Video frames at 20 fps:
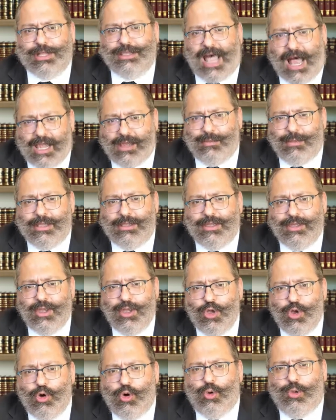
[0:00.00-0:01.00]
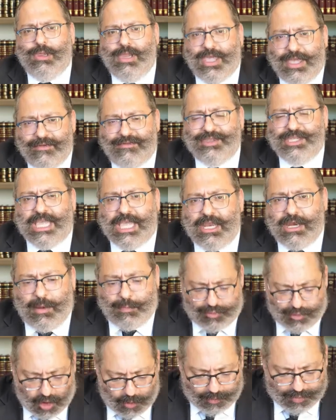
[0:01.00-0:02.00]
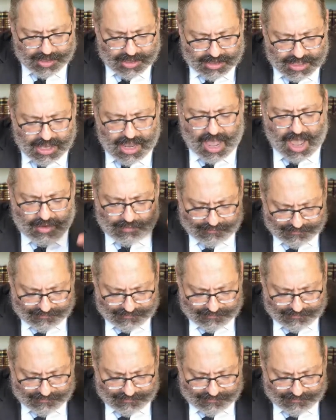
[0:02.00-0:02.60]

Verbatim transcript: a Talmud who lives inappropriately.